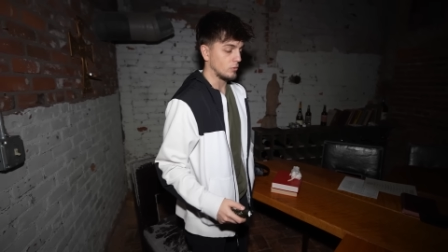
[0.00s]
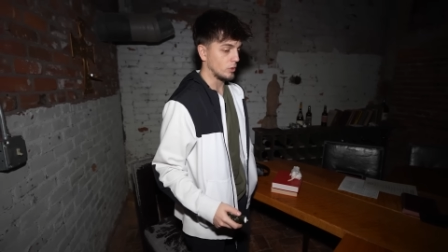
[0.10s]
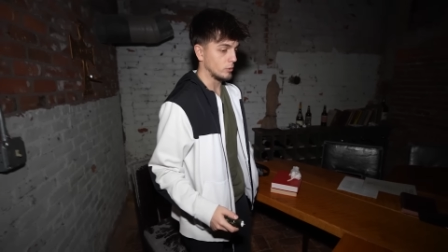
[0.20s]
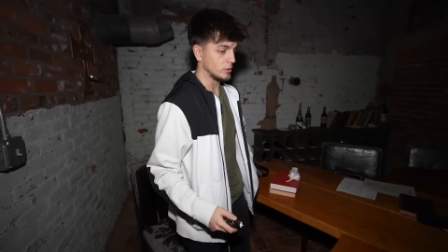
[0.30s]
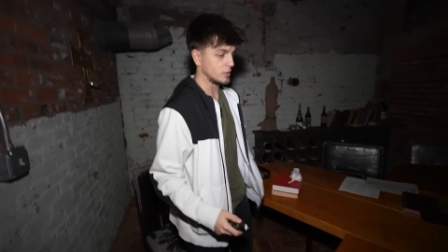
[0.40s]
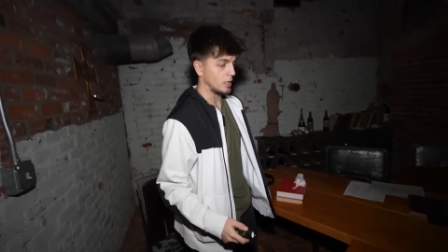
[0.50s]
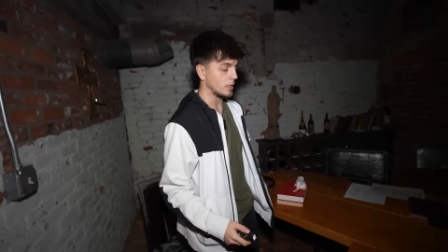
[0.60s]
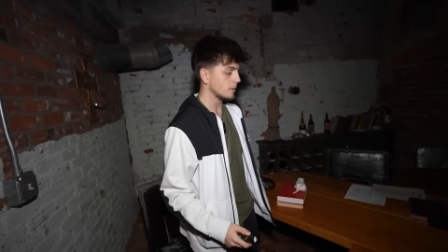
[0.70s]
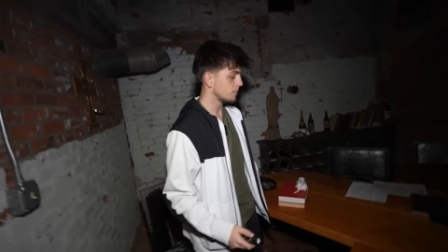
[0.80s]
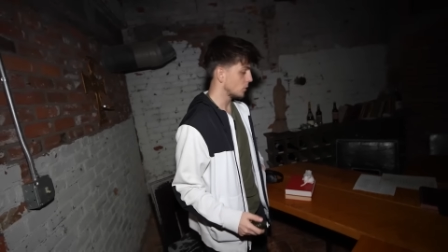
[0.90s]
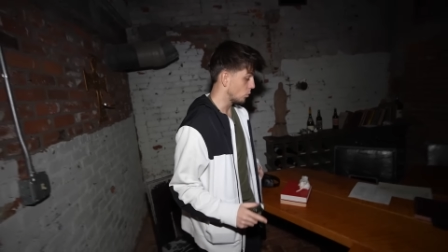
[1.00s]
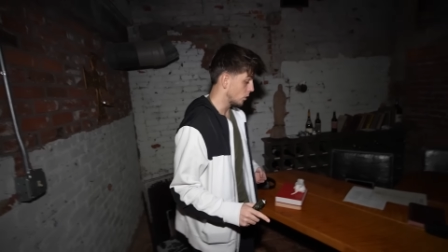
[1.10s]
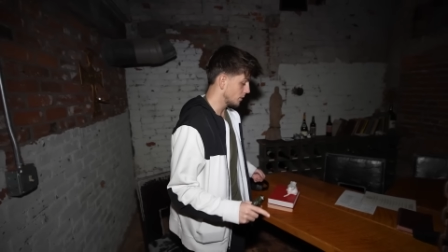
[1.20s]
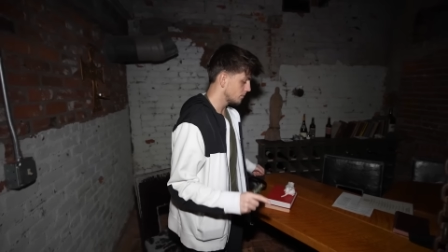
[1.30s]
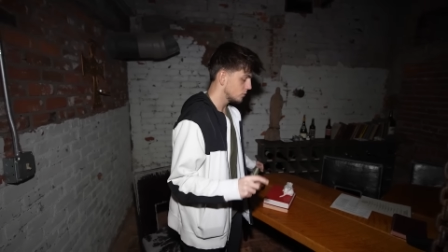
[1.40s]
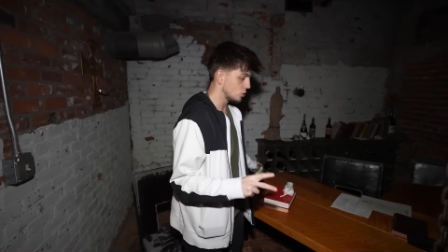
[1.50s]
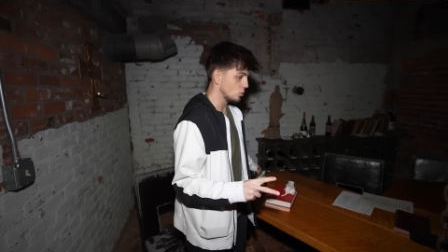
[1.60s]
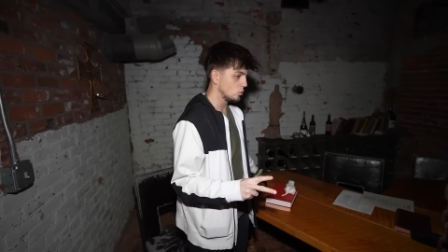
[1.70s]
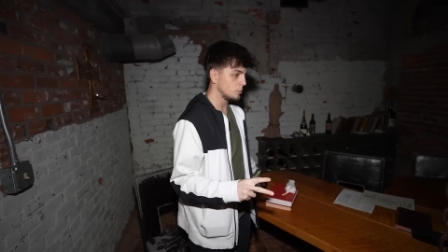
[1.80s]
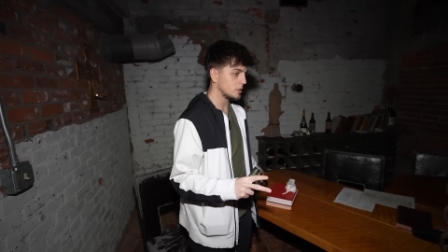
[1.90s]
of what it was saying. 1,
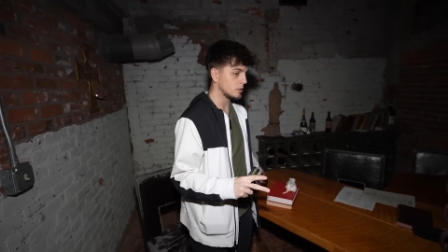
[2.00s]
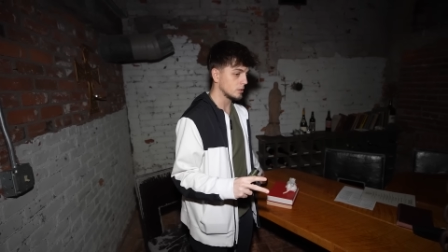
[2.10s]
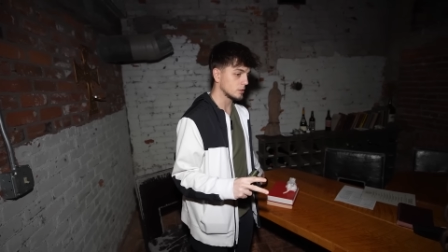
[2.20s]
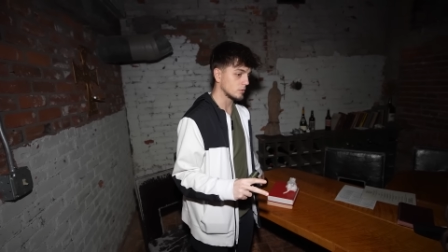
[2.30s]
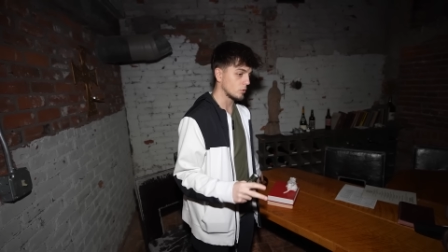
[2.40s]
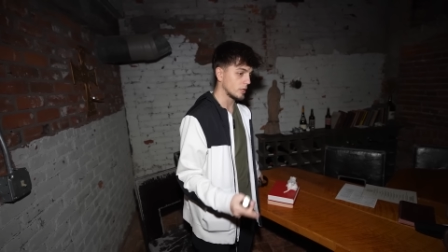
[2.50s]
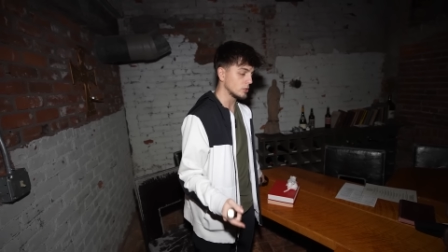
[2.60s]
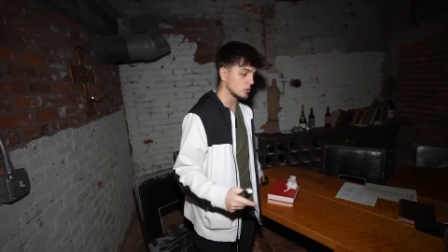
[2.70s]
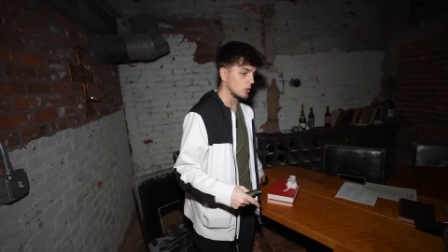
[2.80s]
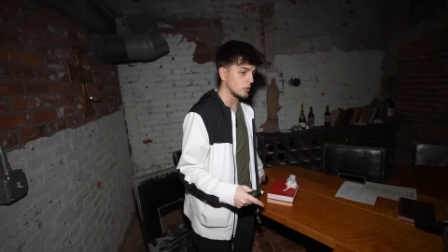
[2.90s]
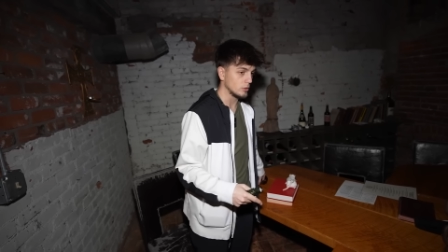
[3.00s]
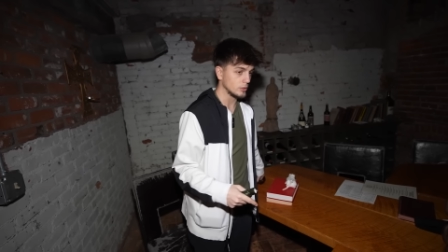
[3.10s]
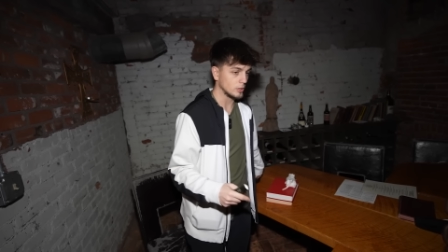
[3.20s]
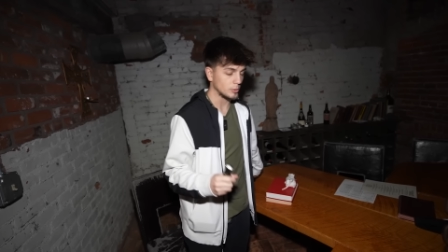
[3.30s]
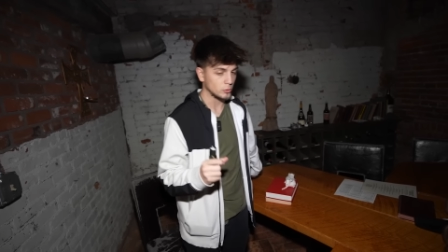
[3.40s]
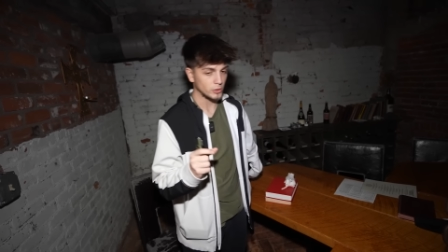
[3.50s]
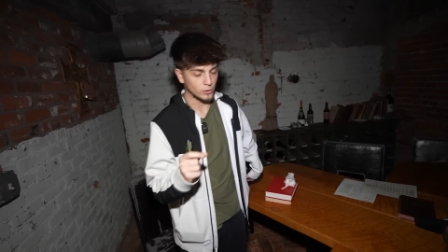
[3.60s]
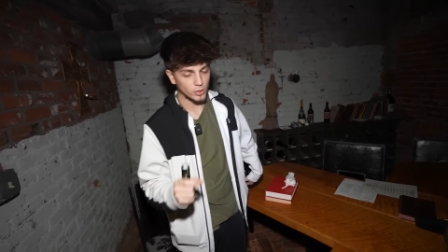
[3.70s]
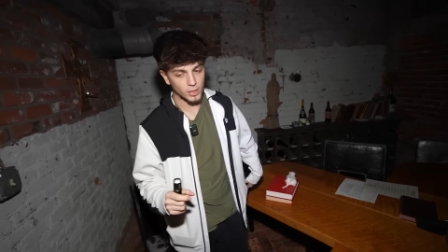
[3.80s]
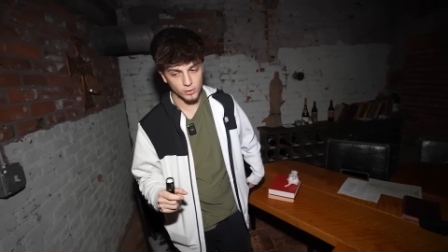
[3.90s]
2, because of what I saw earlier between the
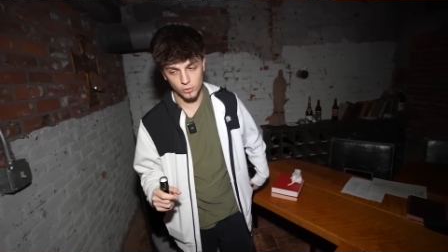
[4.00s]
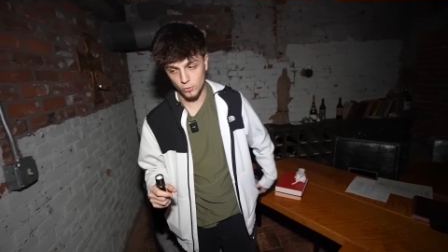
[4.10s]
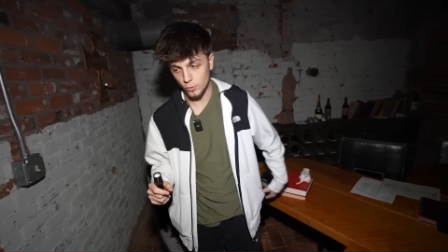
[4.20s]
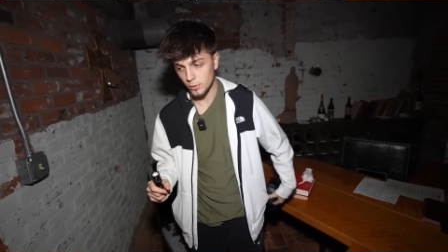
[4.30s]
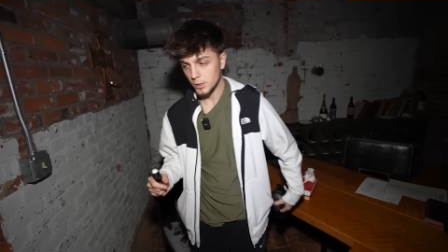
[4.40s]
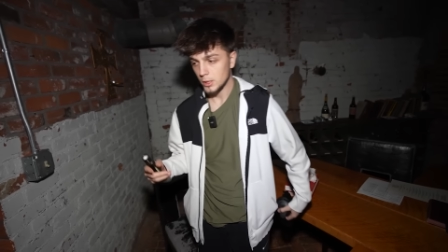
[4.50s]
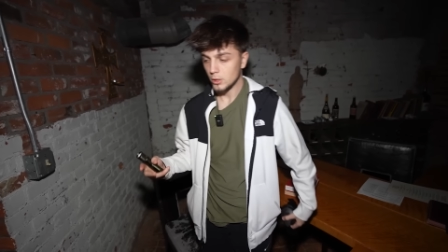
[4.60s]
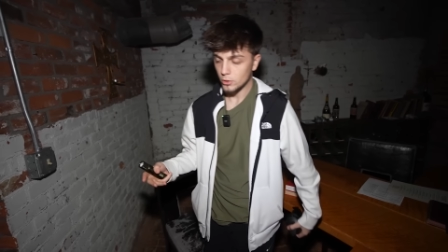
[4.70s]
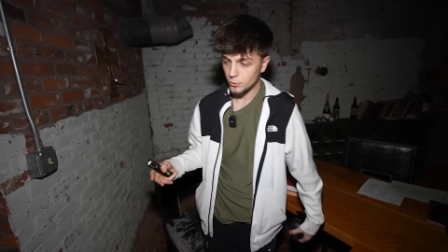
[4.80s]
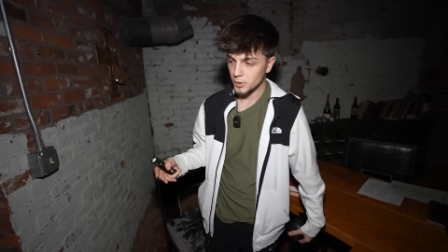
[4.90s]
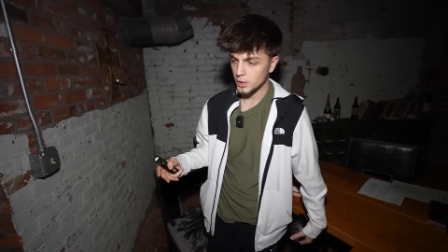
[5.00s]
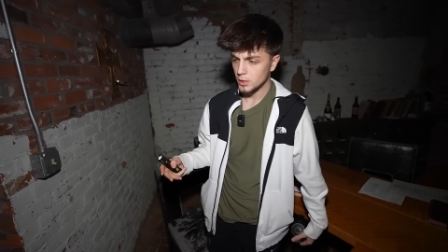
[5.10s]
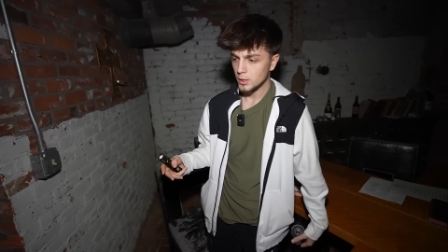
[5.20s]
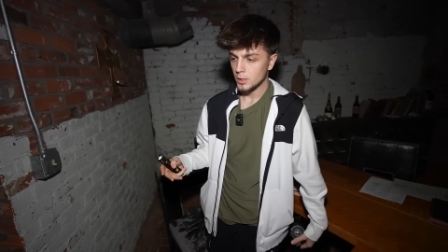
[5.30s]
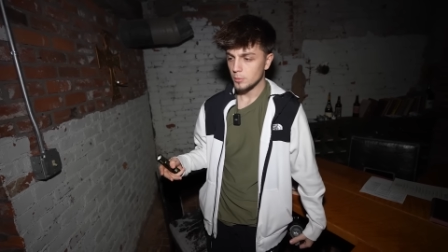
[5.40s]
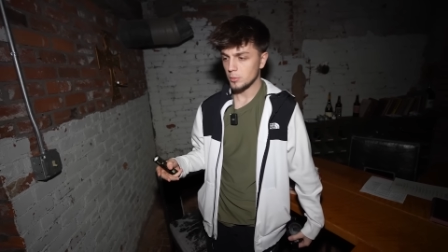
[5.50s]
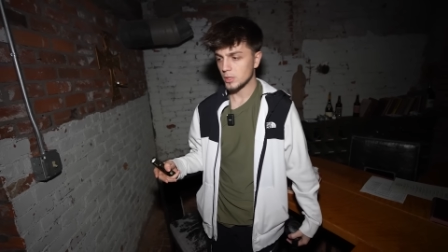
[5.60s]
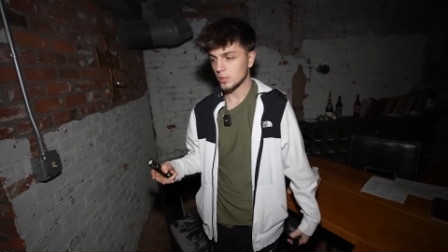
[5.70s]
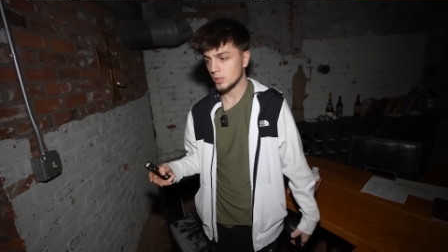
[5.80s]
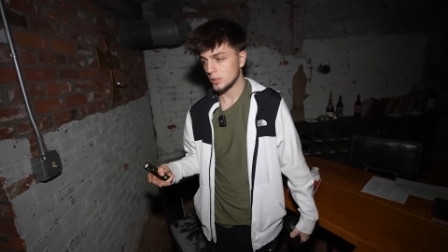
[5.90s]
crack of the door. 3,
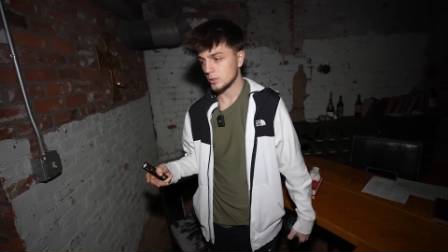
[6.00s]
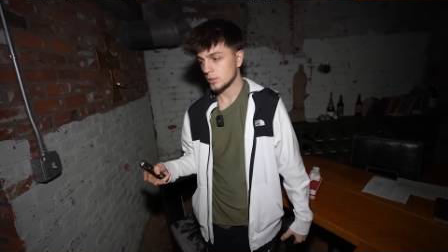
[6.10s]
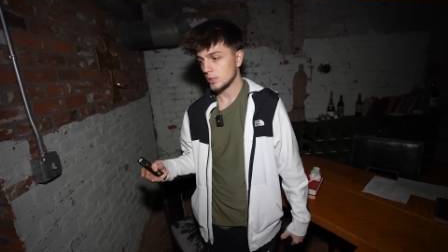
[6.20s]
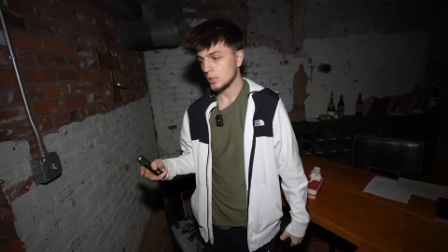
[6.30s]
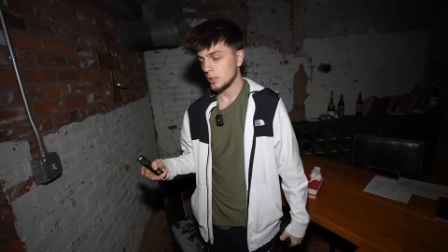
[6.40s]
because